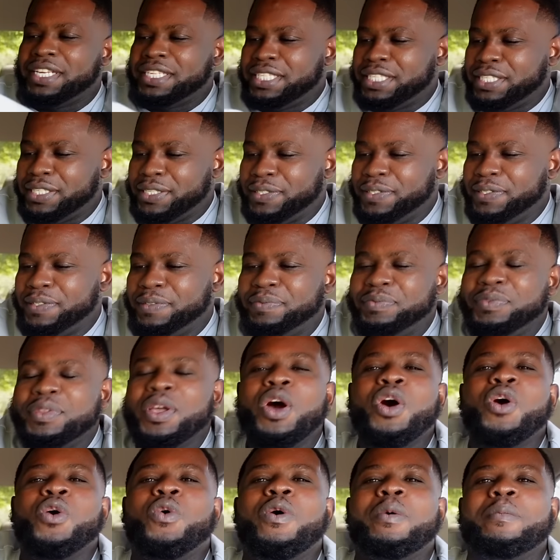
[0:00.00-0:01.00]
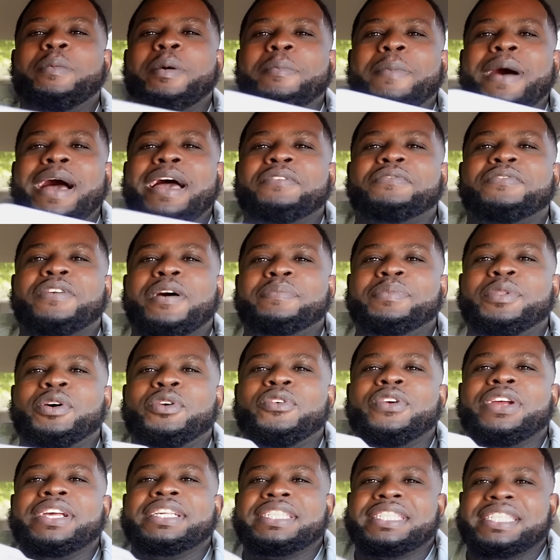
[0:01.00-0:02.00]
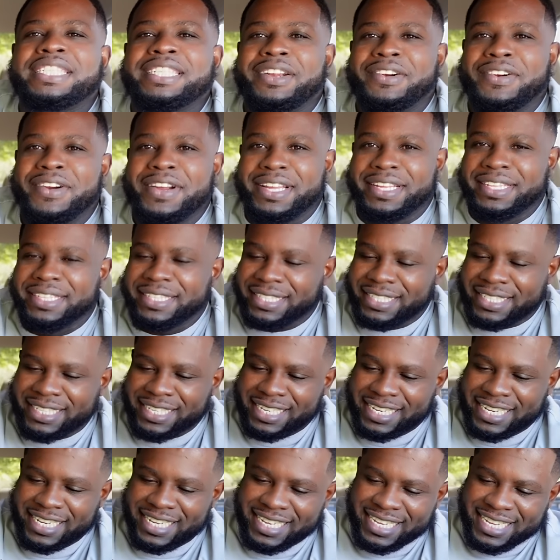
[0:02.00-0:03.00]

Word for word: so, when I buy from the restaurant.